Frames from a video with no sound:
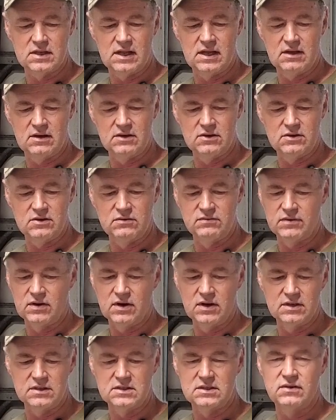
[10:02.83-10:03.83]
on how to do
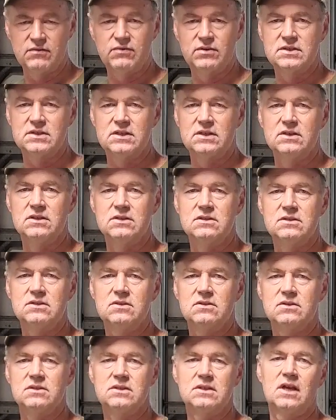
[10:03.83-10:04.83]
various different skills.
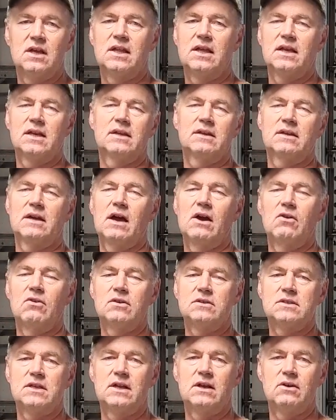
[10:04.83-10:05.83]
So it's not like
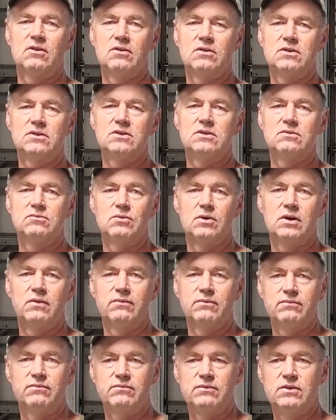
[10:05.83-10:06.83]
hours and hours. You
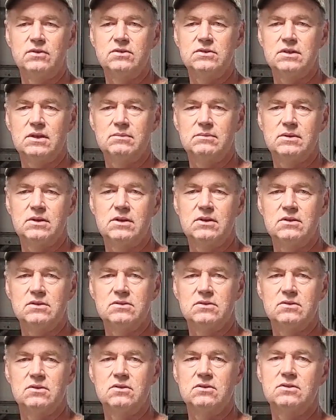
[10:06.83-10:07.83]
want to do something, you can
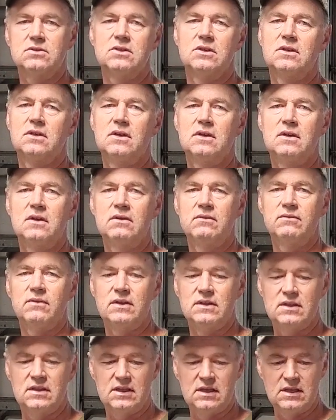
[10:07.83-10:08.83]
search,
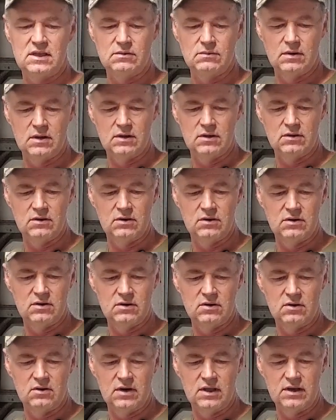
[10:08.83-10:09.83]
find the thing you want to
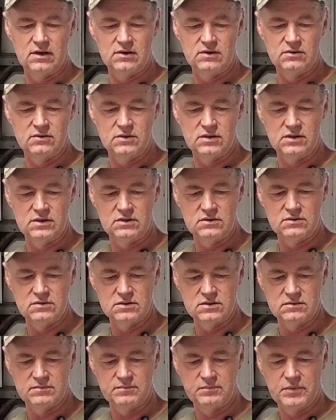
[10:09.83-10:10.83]
learn how to do it and
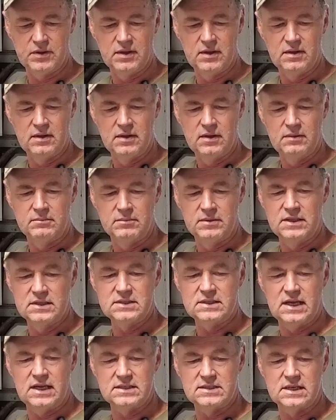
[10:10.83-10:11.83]
use it. In
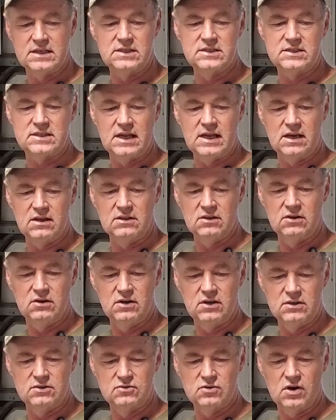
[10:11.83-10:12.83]
this case, I just
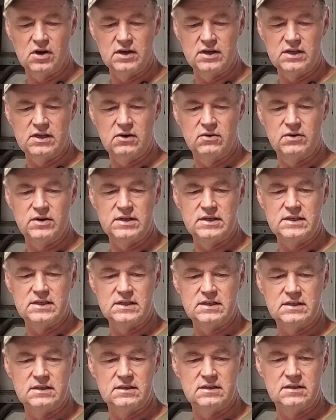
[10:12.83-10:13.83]
downloaded a drawing he already
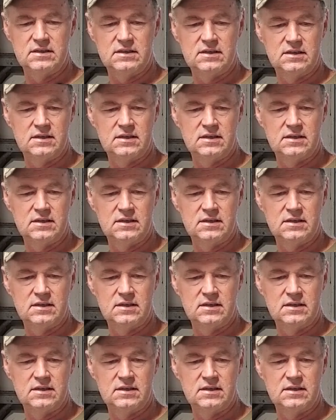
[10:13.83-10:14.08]
did,